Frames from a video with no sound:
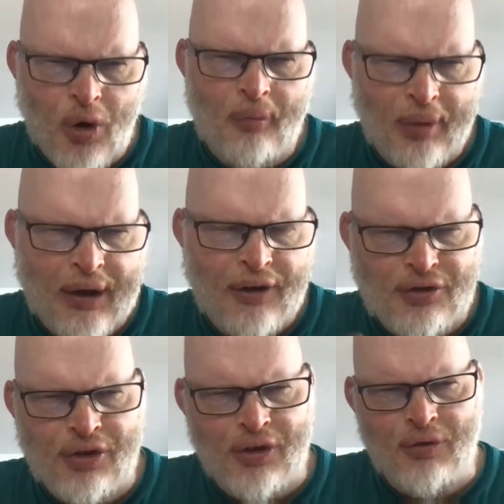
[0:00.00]

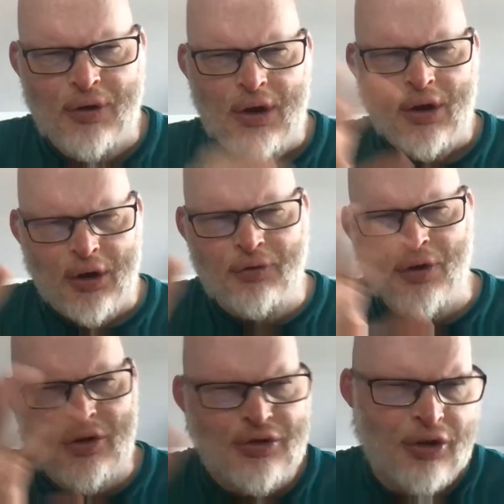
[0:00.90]
complications of
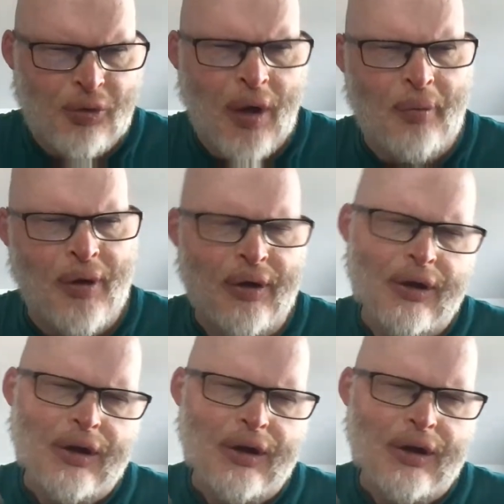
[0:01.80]
confusion as well, but